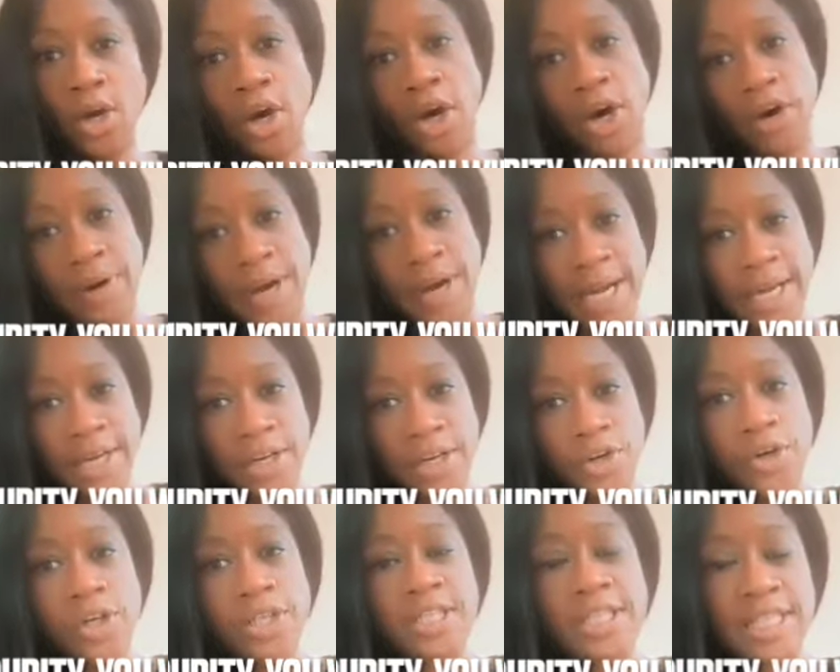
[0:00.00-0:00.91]
All right,
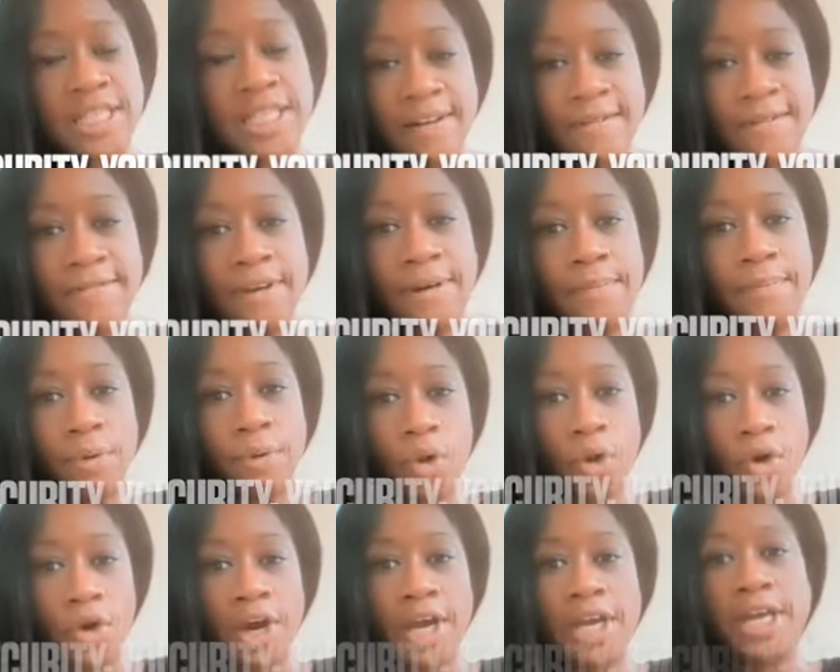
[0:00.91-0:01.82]
you're
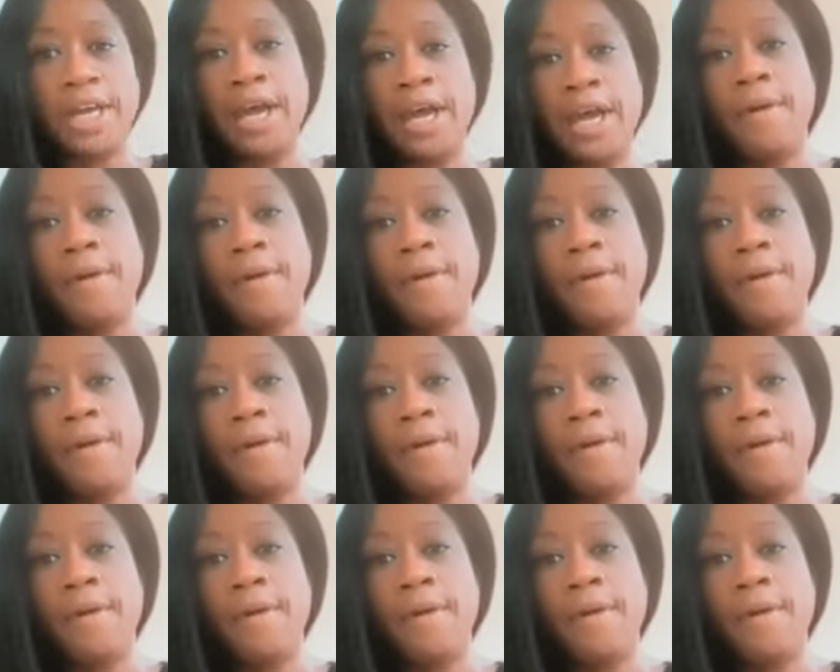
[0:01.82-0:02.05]
self-employed,